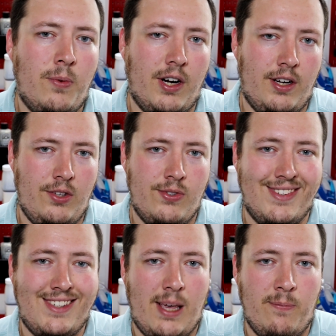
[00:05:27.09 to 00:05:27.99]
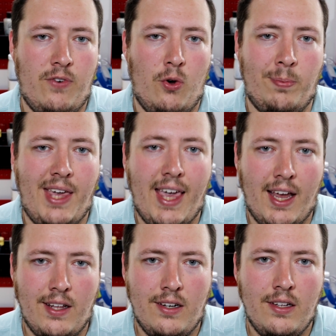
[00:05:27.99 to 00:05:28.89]
we're gonna use the same foam
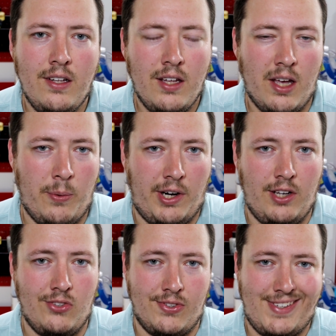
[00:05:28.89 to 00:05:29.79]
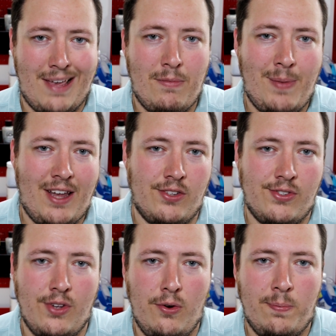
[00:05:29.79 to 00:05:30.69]
cannon, and we're gonna use the same amount of
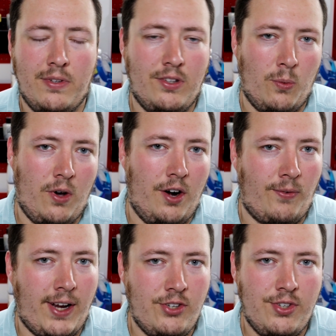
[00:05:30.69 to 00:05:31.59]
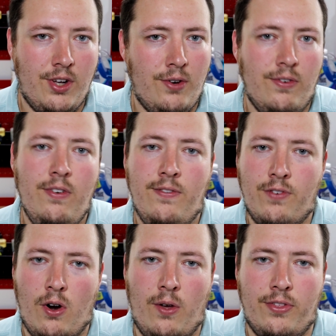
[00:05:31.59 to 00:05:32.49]
soap to water ratio
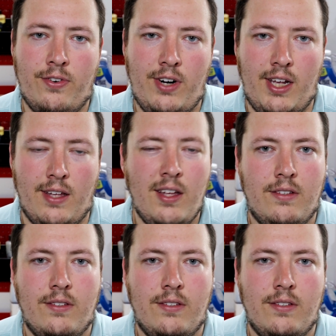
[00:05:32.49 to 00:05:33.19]
for all three.